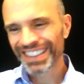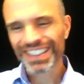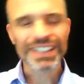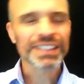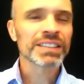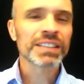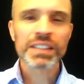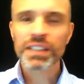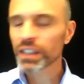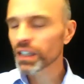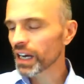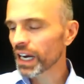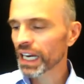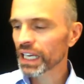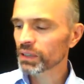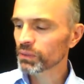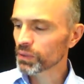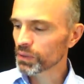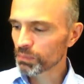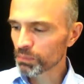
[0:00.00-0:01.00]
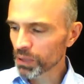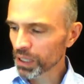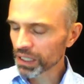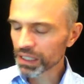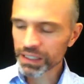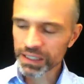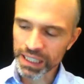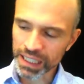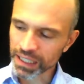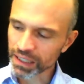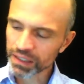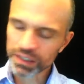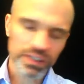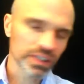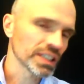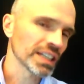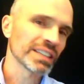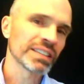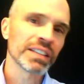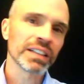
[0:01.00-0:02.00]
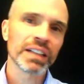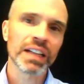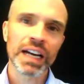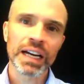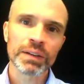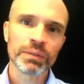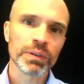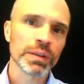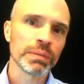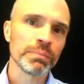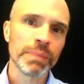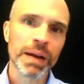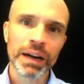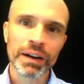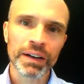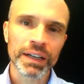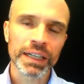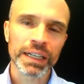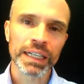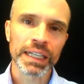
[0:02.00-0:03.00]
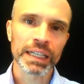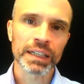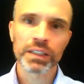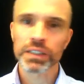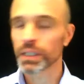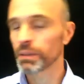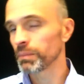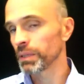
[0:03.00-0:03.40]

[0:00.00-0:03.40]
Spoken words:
doesn't align with British English, doesn't align with American English.